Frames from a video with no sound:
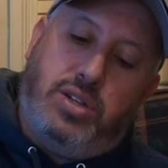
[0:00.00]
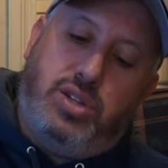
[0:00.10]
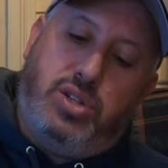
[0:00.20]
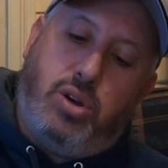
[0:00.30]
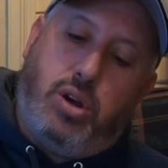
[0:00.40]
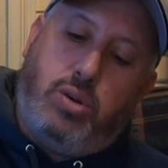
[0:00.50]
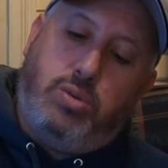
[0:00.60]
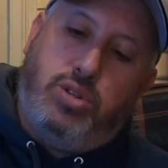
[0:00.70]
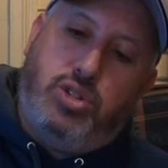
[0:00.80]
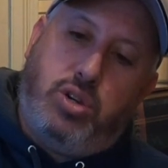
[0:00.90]
a
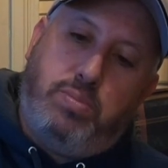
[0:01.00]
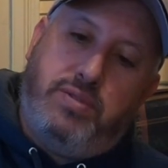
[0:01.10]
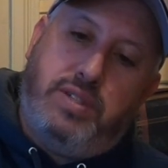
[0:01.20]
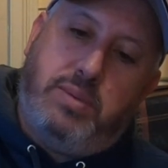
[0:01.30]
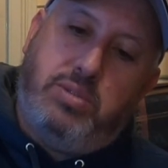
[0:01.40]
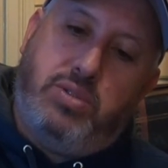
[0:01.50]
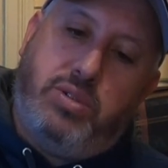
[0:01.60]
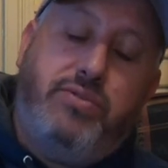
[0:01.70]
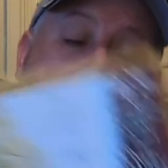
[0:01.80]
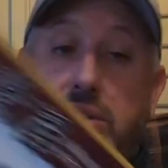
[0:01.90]
old shop of some sort.
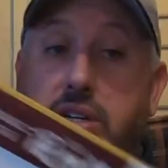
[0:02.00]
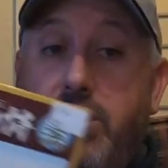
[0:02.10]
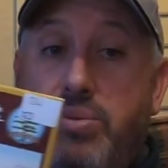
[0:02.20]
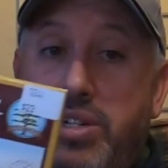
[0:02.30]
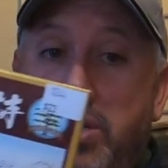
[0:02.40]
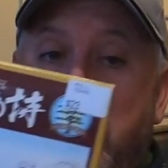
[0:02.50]
Unfortunately, I don't read